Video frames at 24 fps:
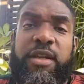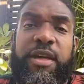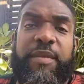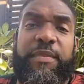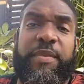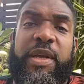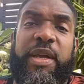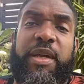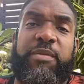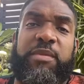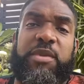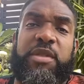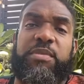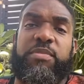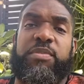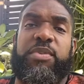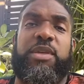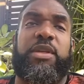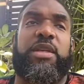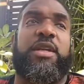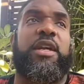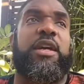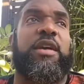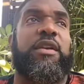I I'm just
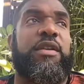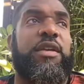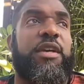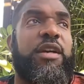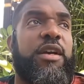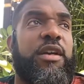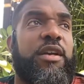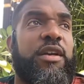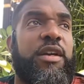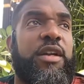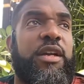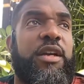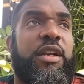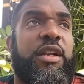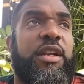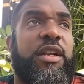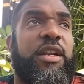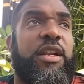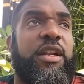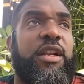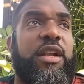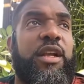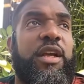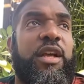putting it out here.
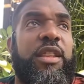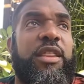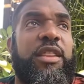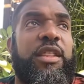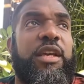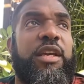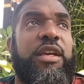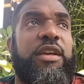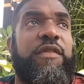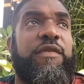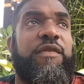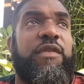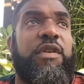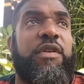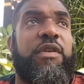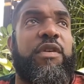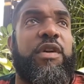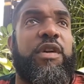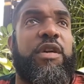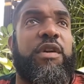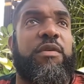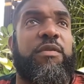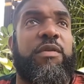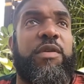I, I think if you
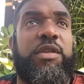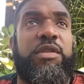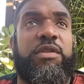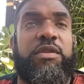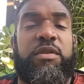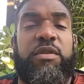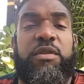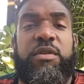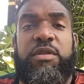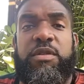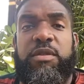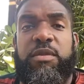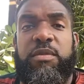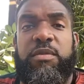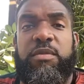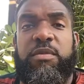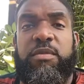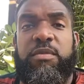uh, research